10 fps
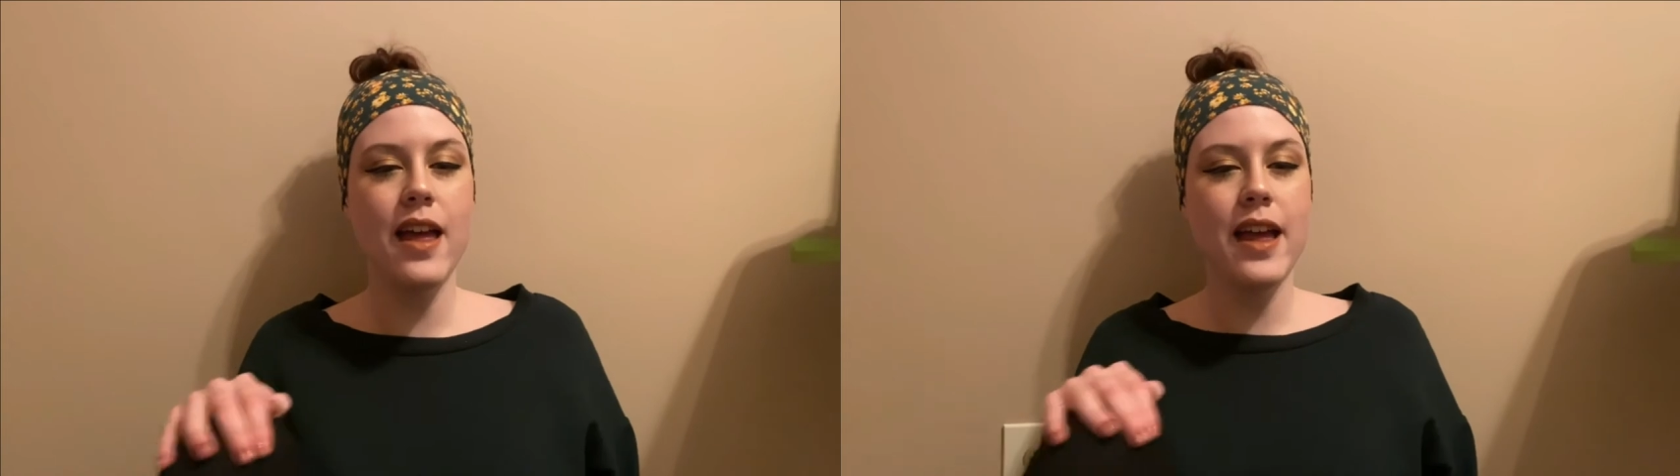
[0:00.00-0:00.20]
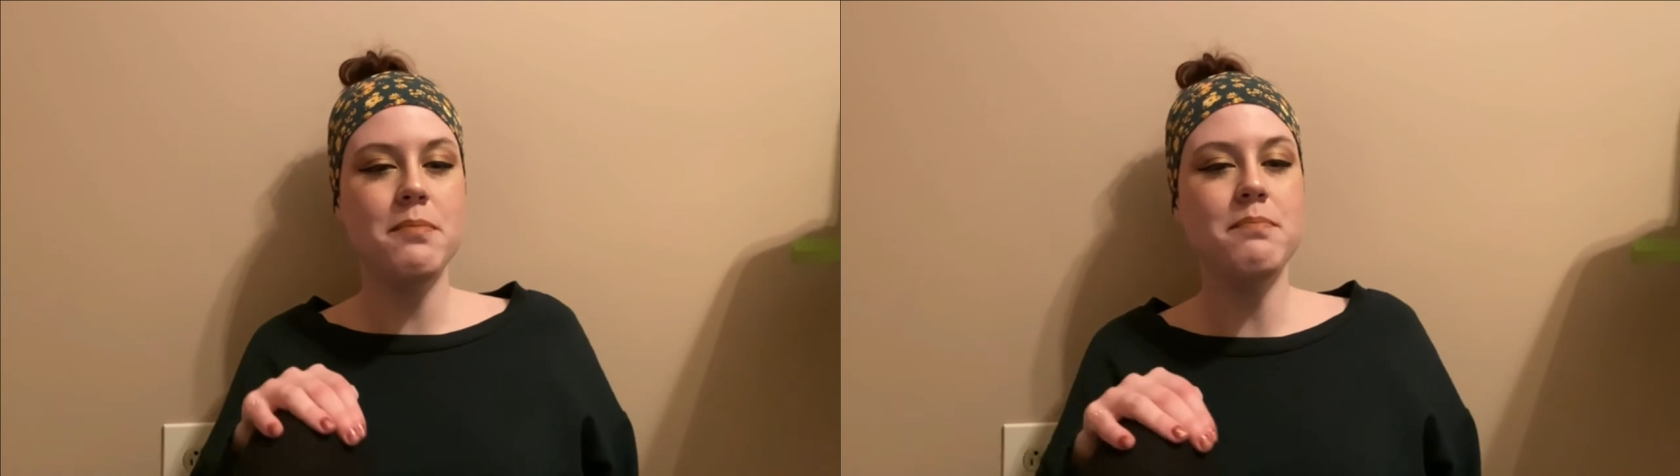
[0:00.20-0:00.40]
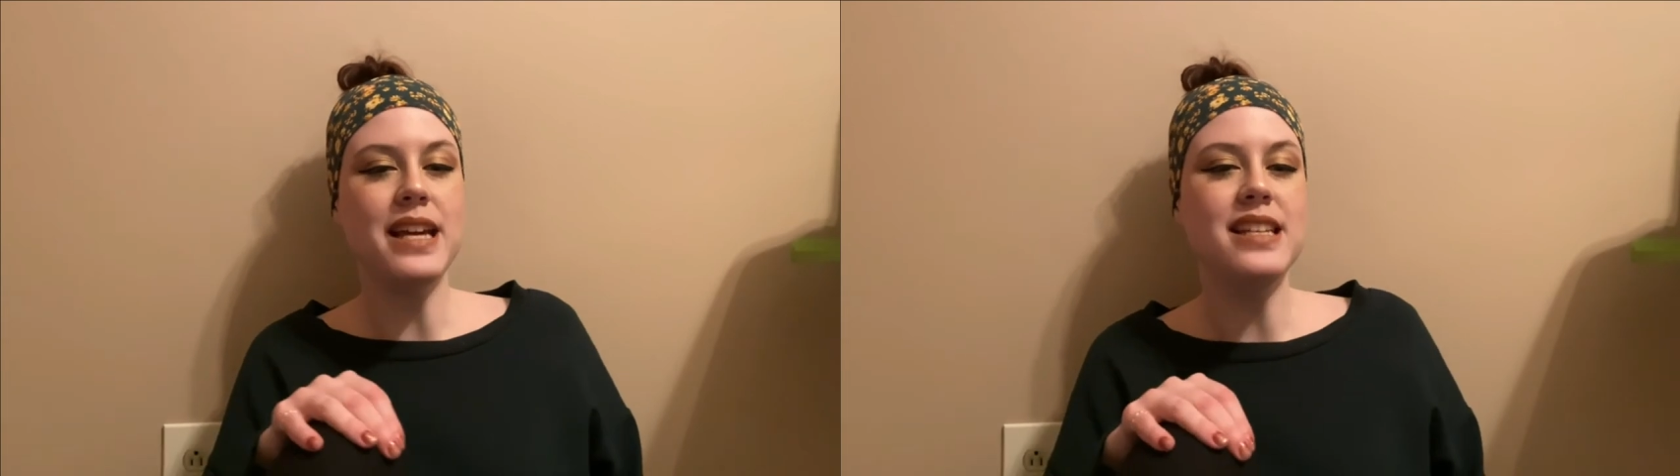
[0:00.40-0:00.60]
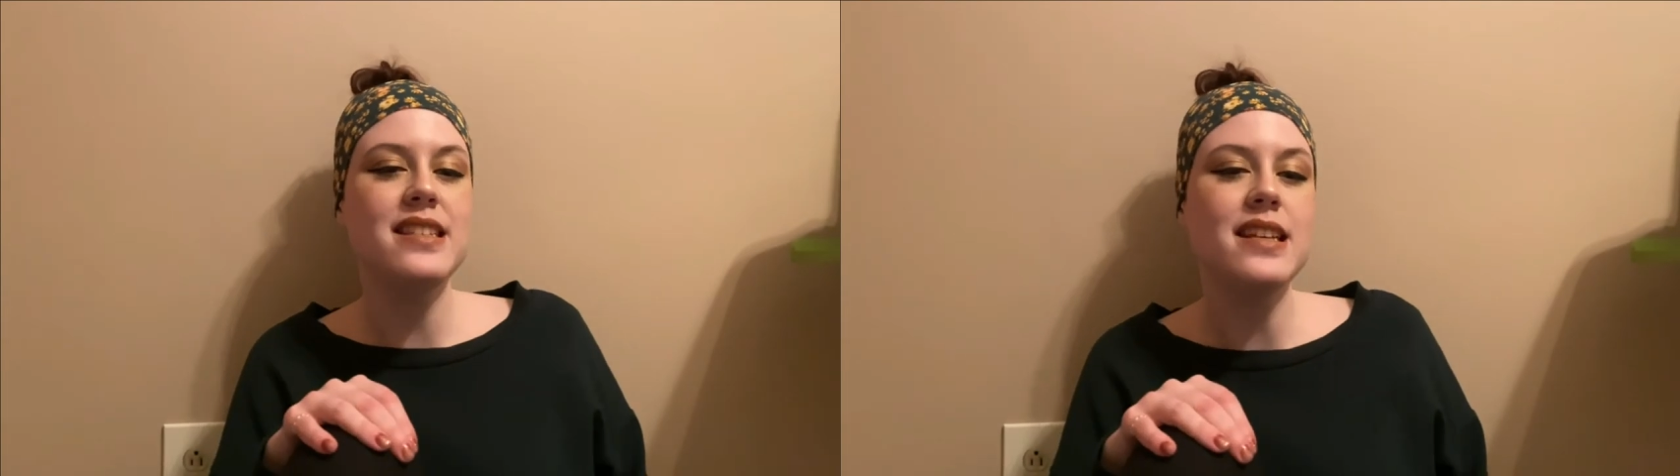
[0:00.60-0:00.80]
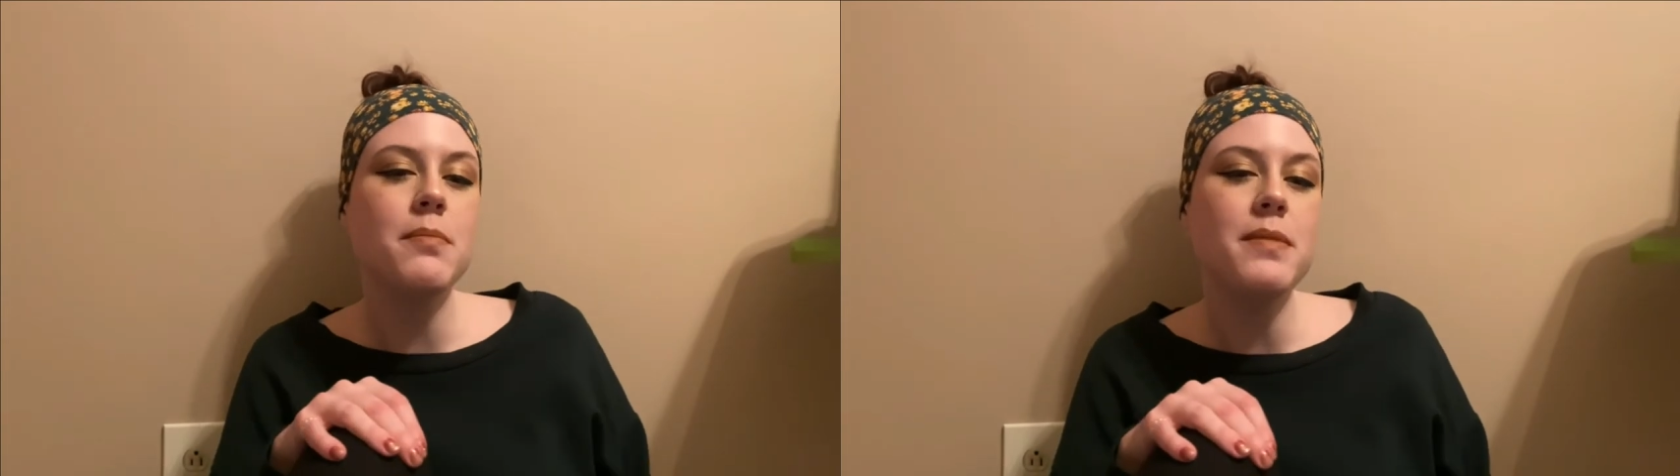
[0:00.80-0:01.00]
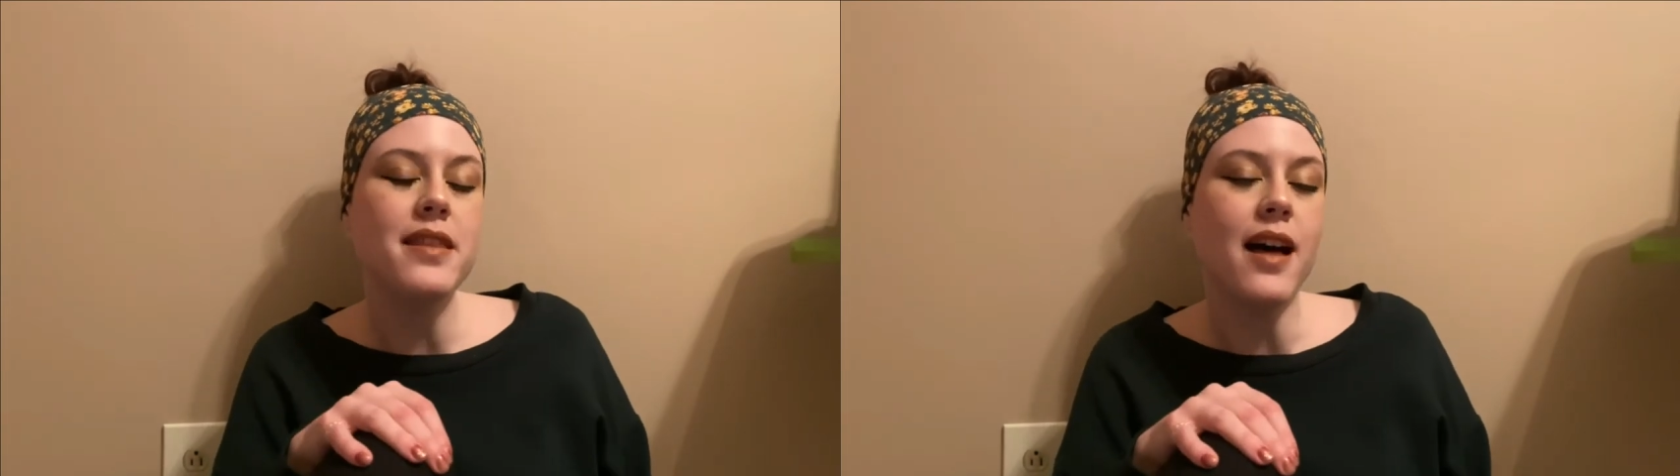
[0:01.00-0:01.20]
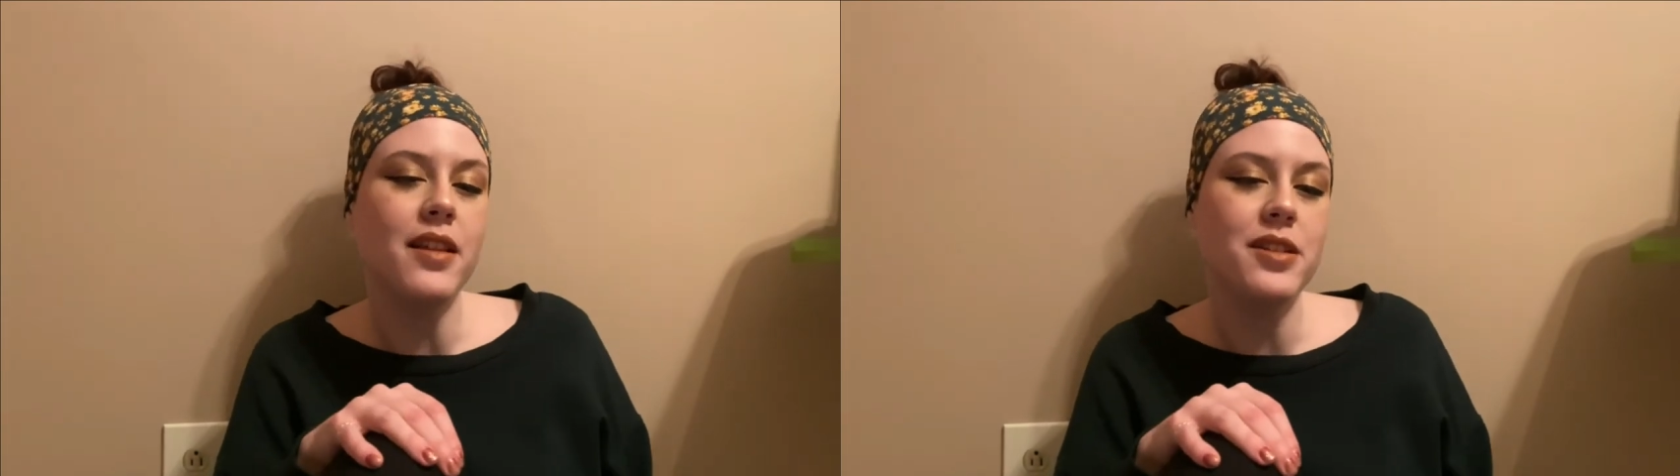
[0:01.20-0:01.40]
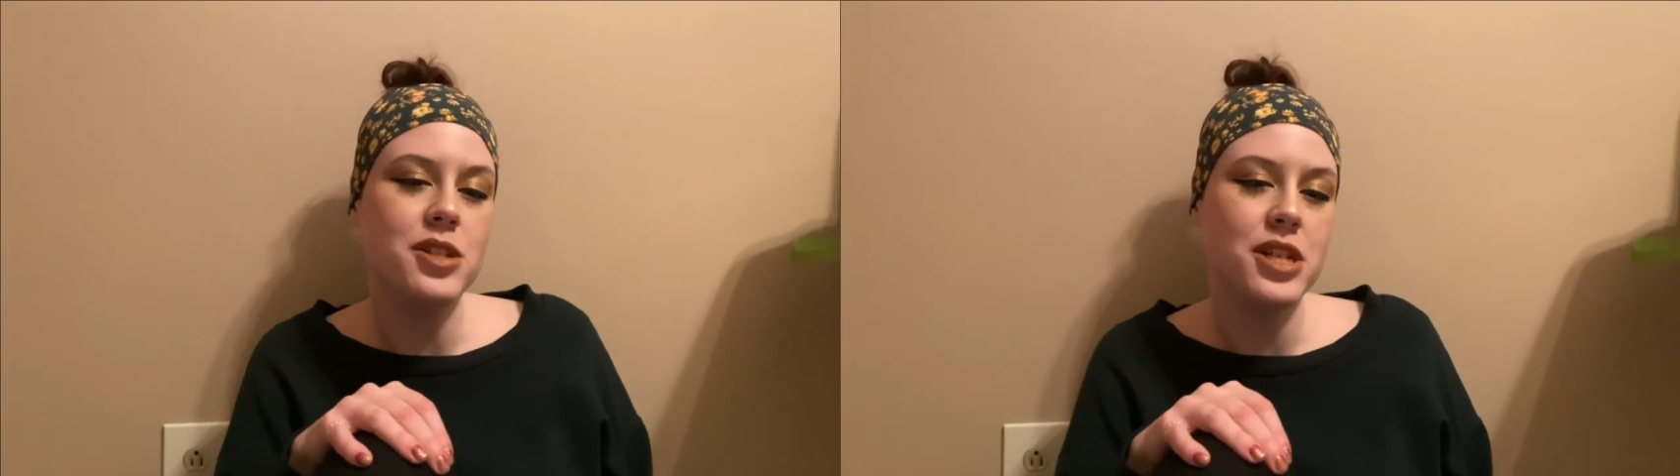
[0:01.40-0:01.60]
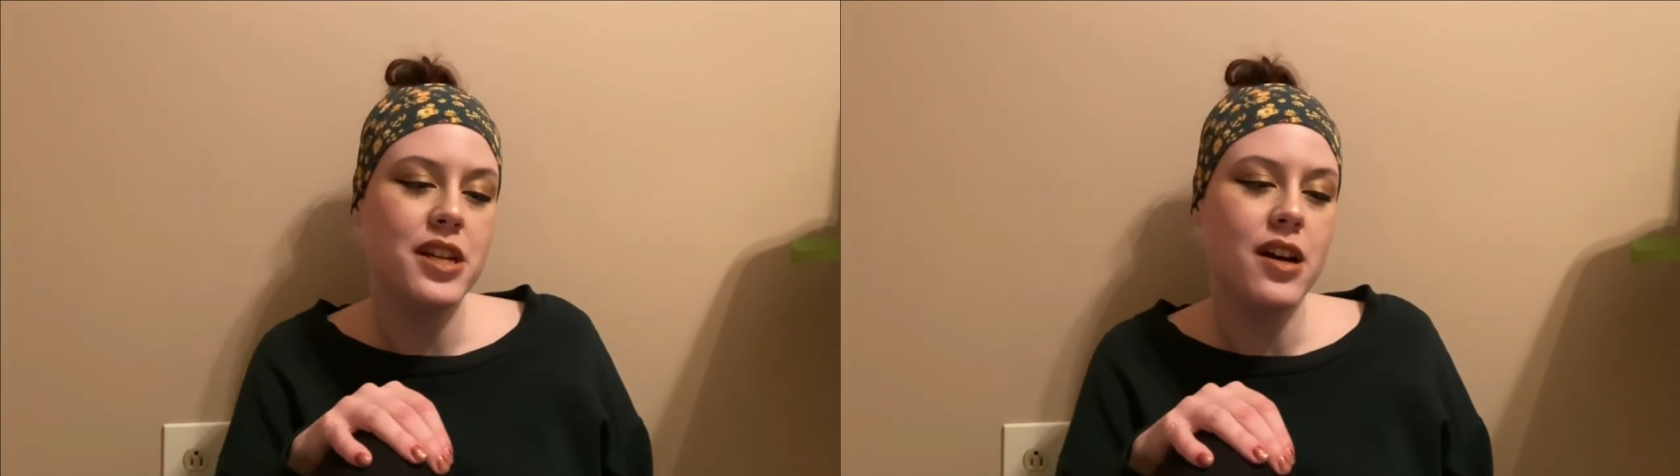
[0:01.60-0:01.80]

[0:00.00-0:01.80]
a basic mythology